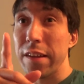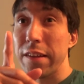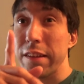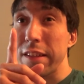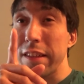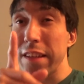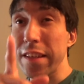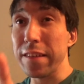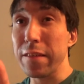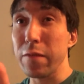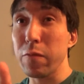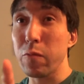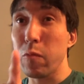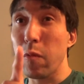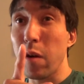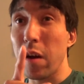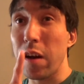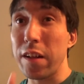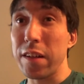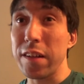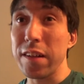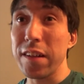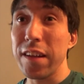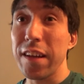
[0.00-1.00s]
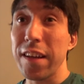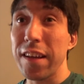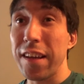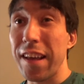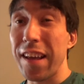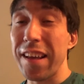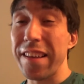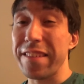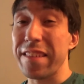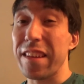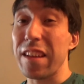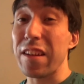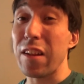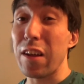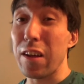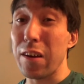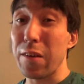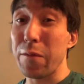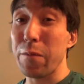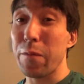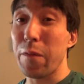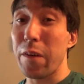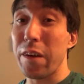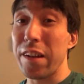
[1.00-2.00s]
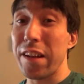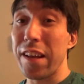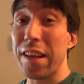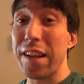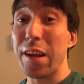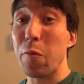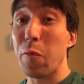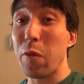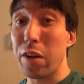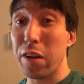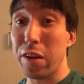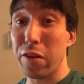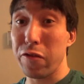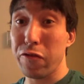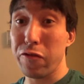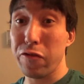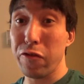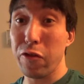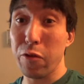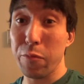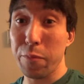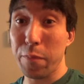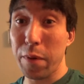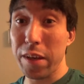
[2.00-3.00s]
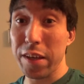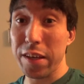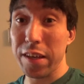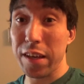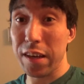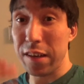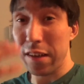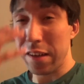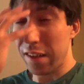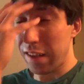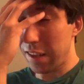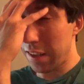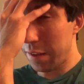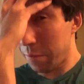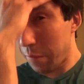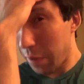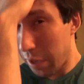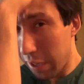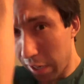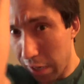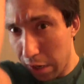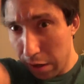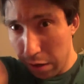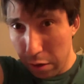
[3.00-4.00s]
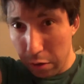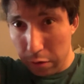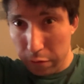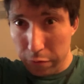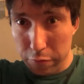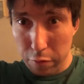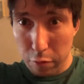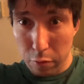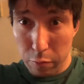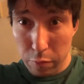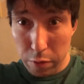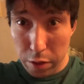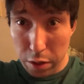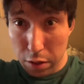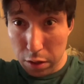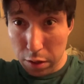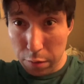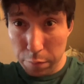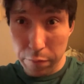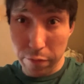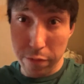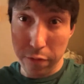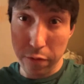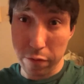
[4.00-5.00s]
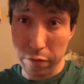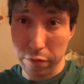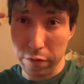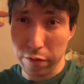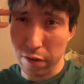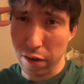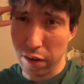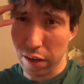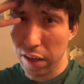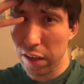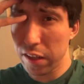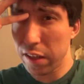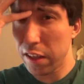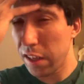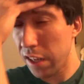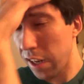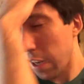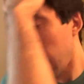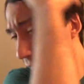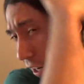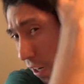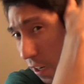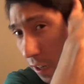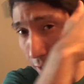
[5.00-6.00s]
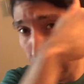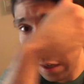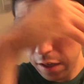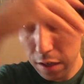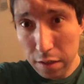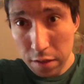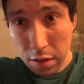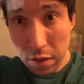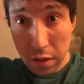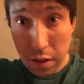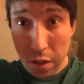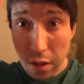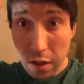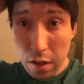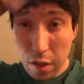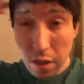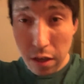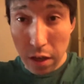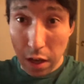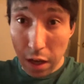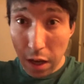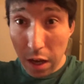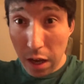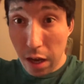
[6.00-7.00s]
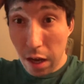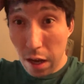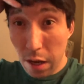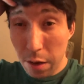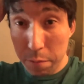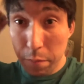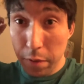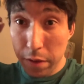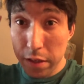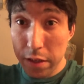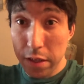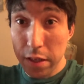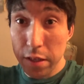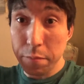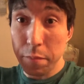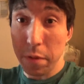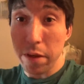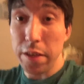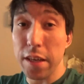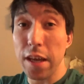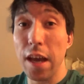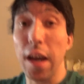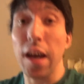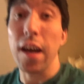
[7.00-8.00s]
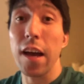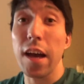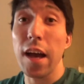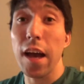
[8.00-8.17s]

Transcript: this one is a lot of fun, and I want to show Micah. And my hair looks so weird. I'm so sorry. I need a haircut. But yeah.